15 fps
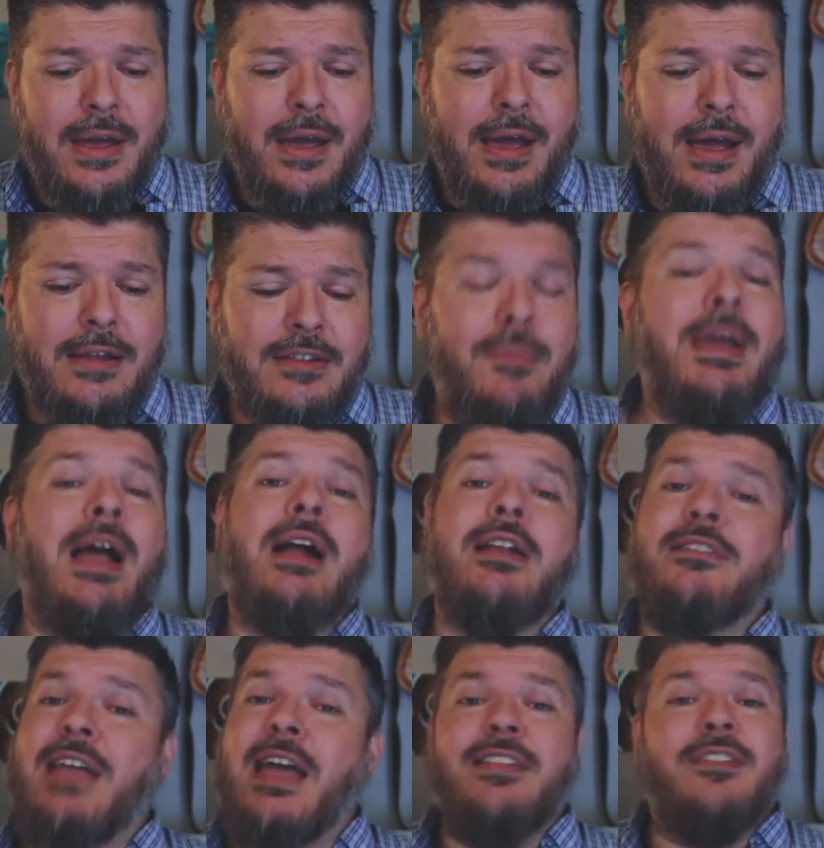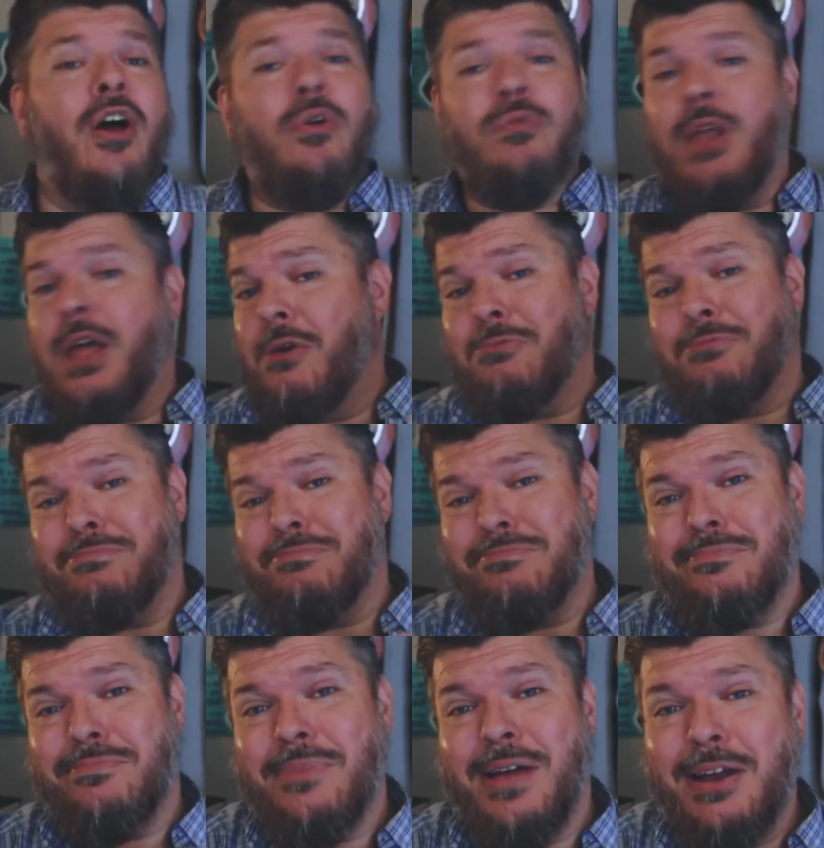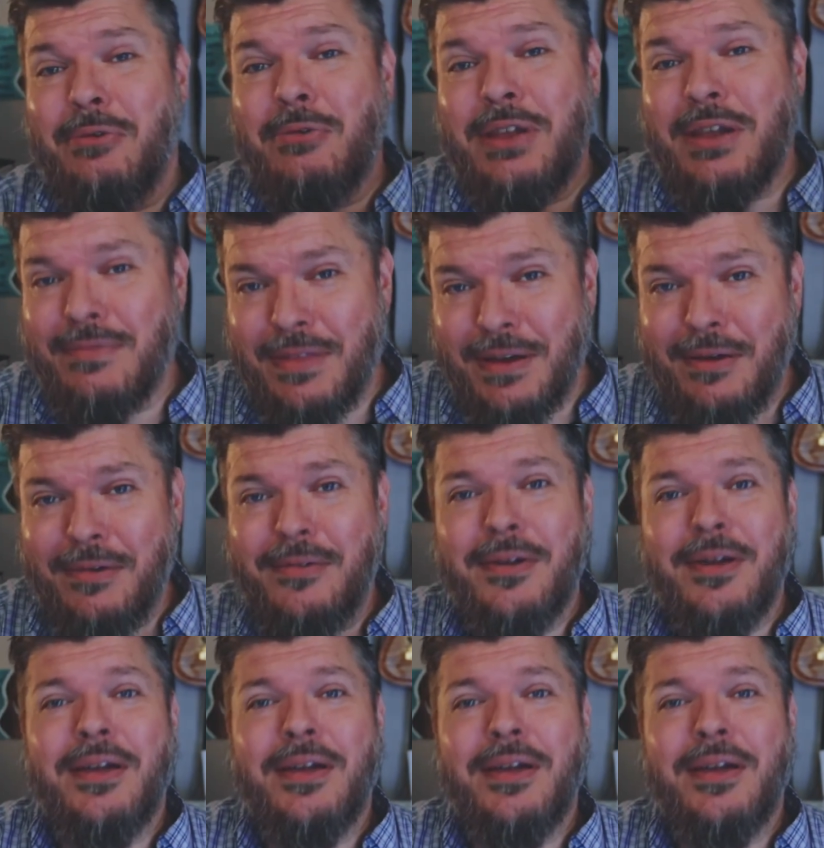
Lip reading: To be honest, I don't know. I don't live there.